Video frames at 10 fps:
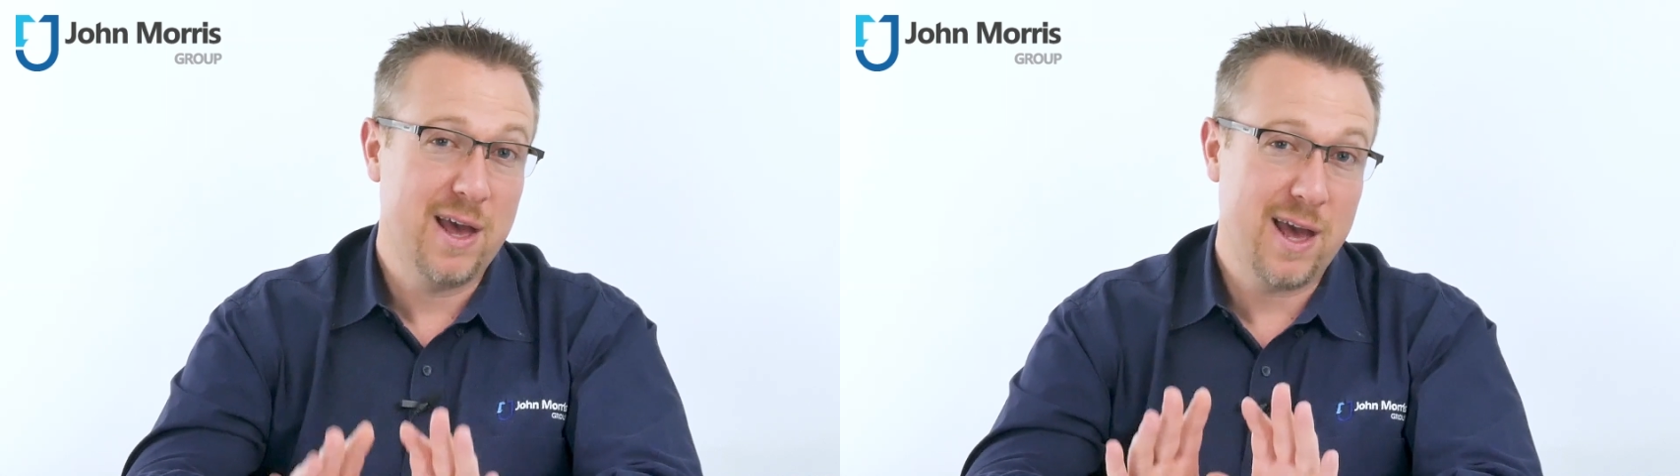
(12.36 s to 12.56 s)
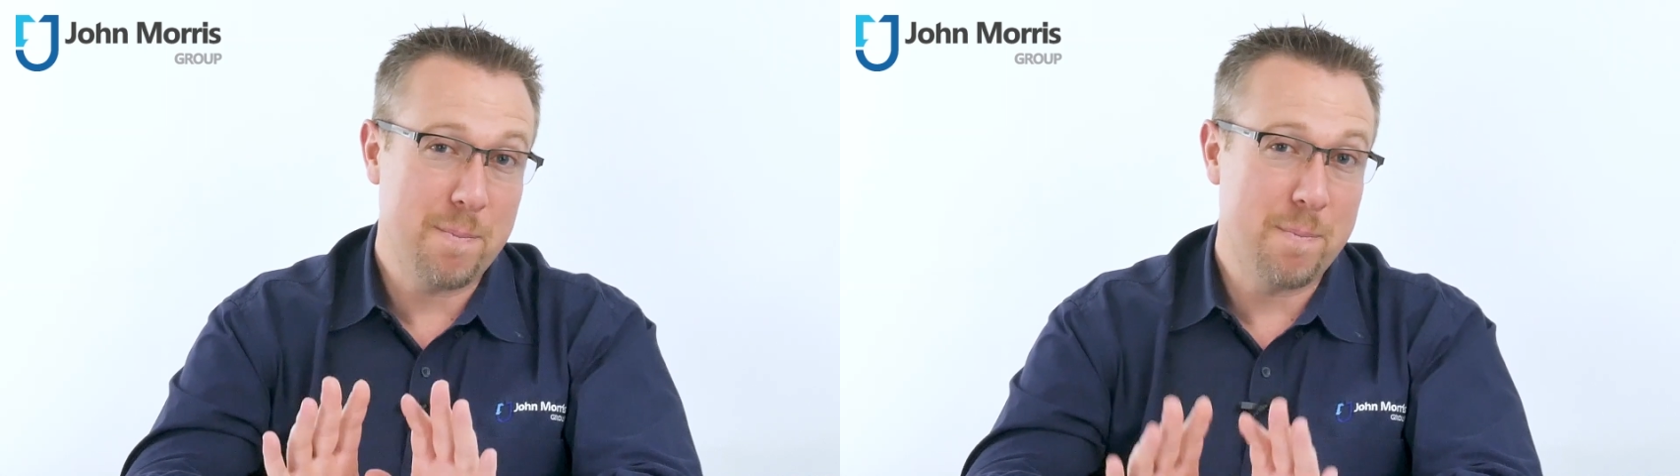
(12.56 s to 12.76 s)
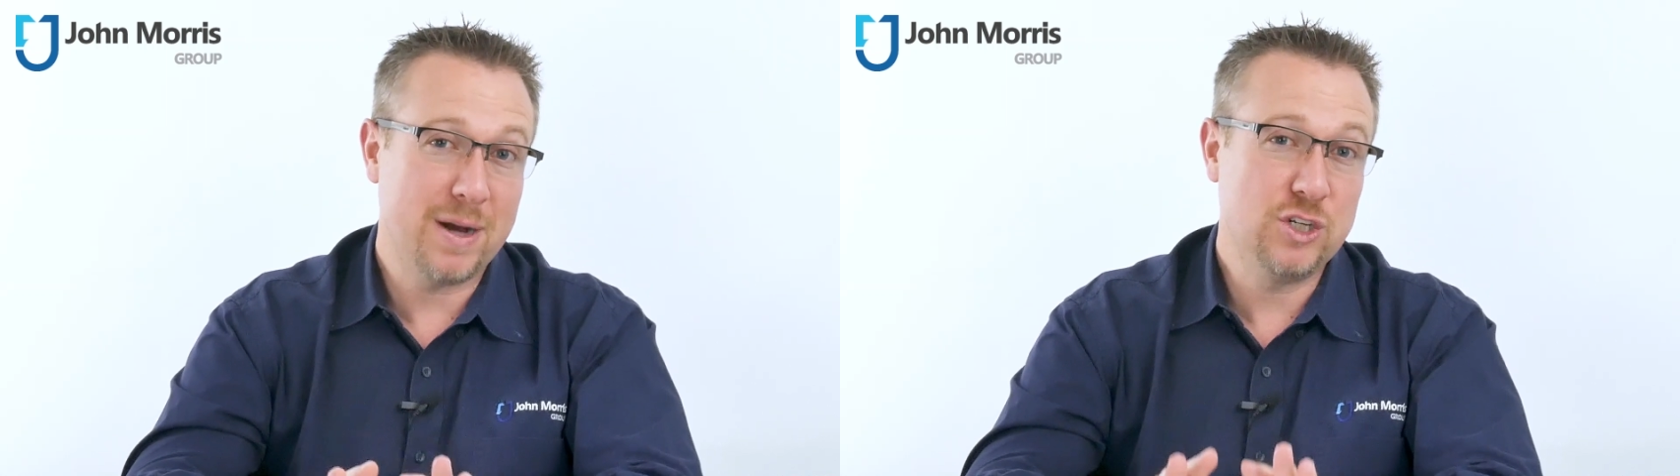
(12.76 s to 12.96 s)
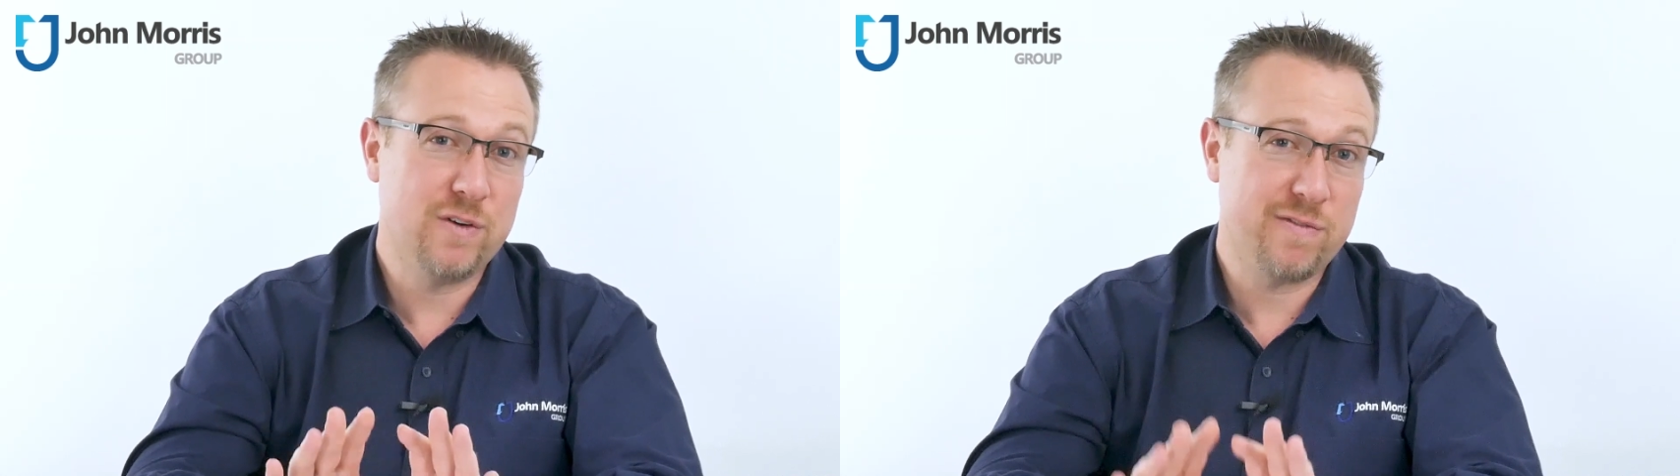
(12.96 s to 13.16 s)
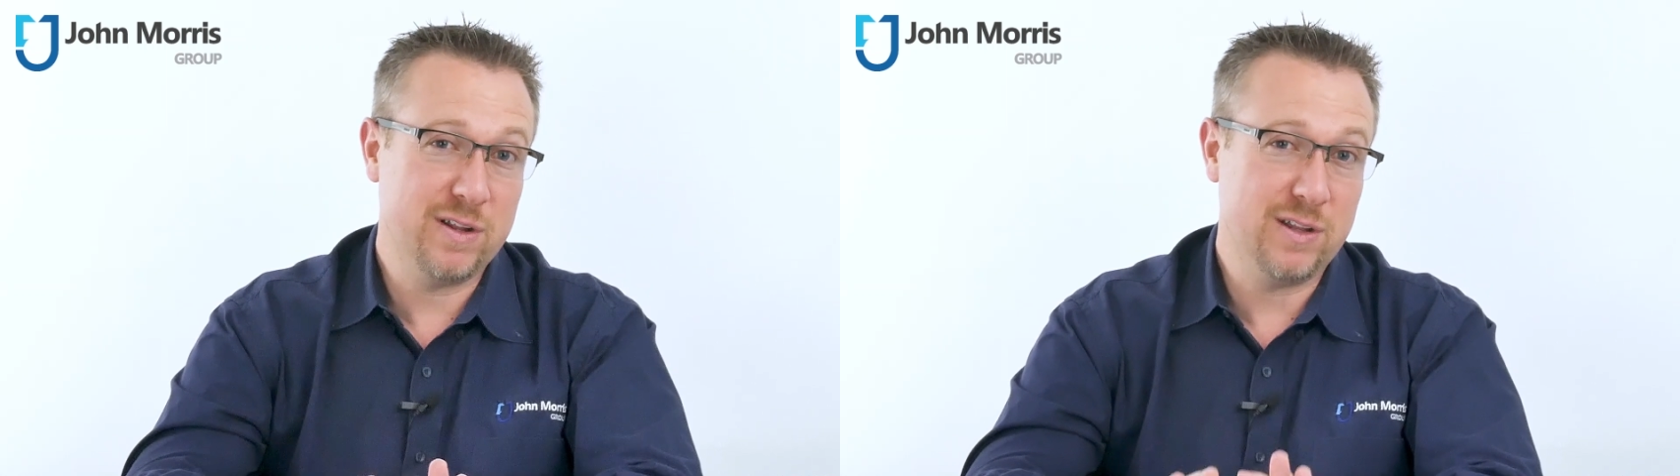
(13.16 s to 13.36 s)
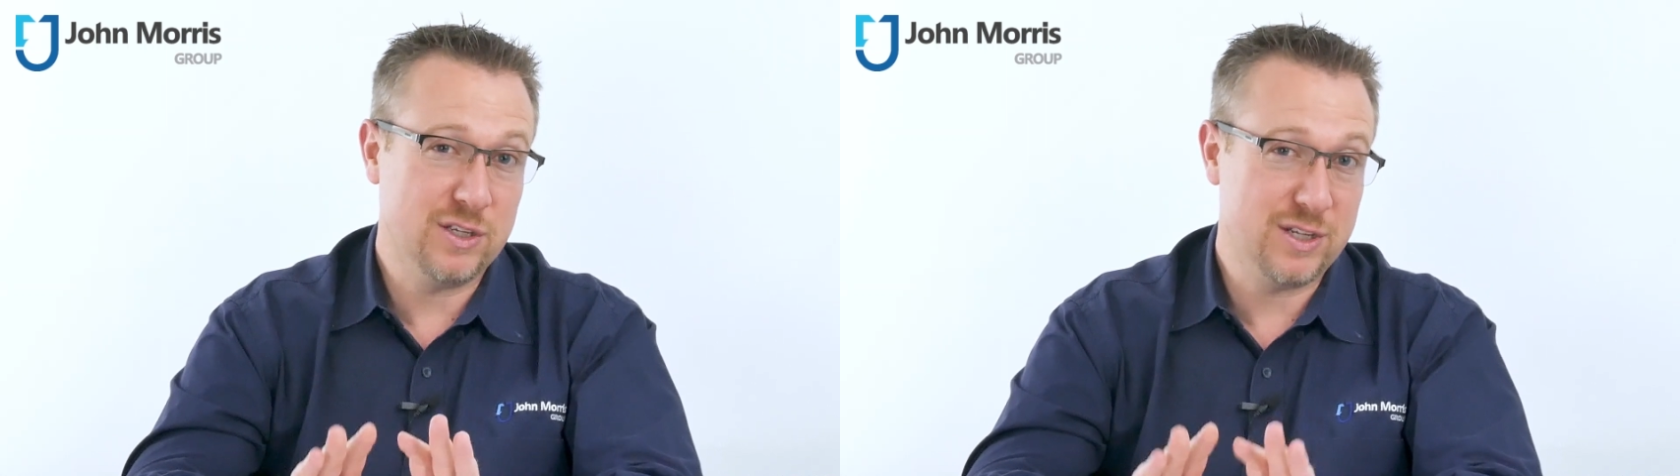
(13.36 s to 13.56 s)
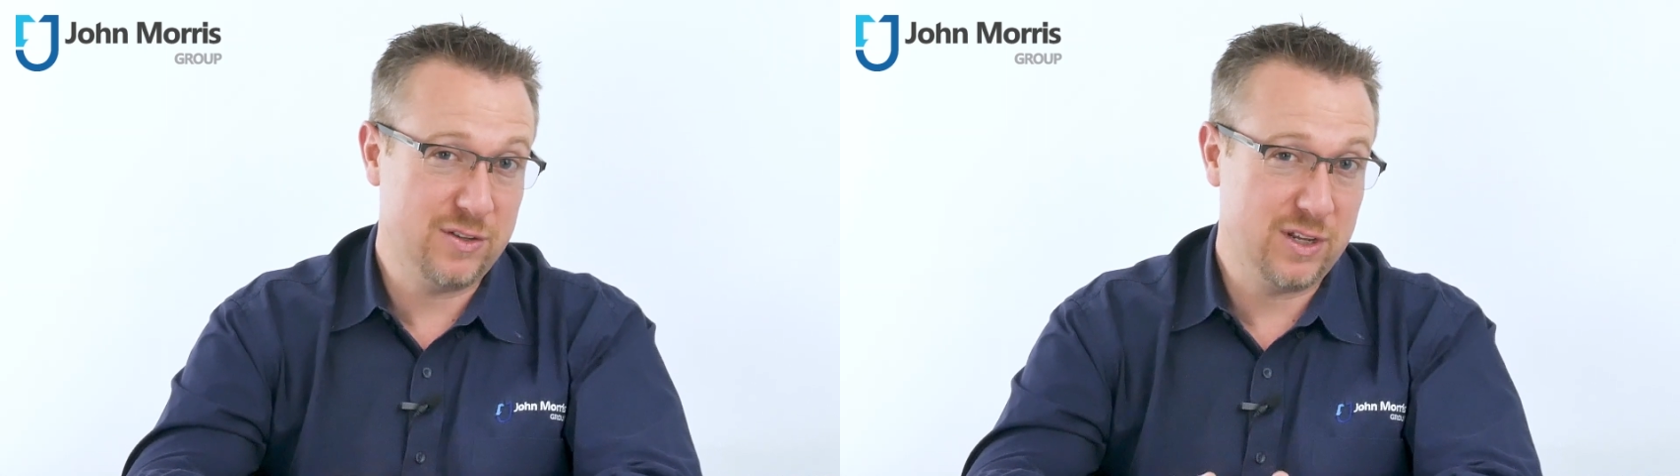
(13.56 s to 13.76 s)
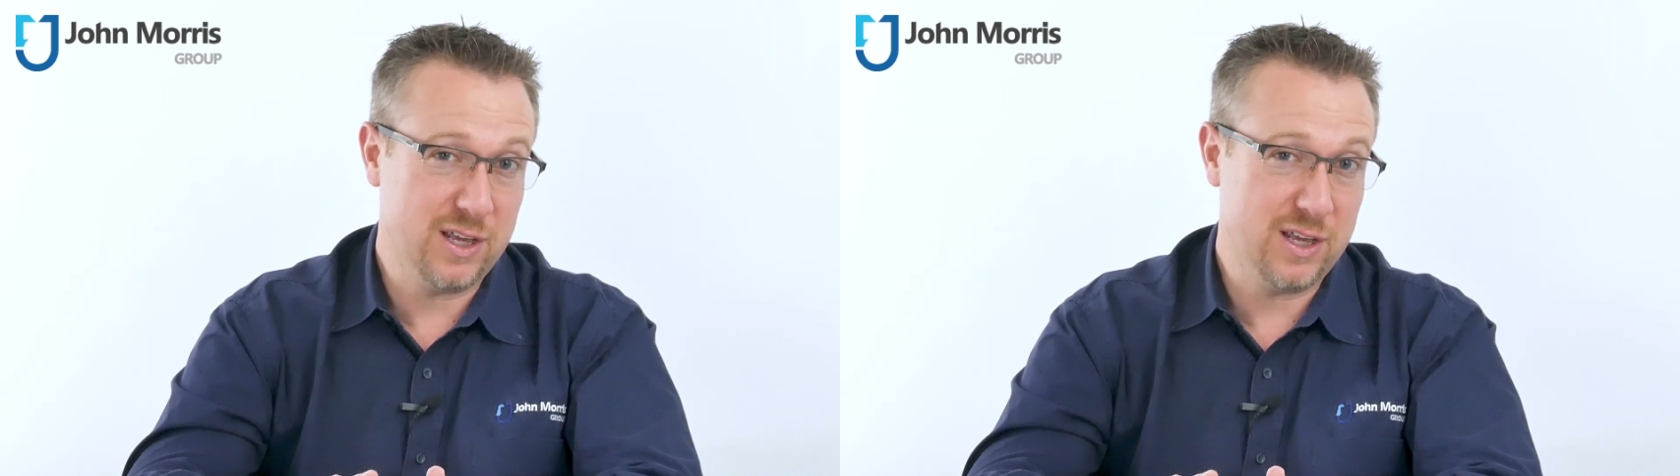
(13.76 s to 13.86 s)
and budget-friendly sensor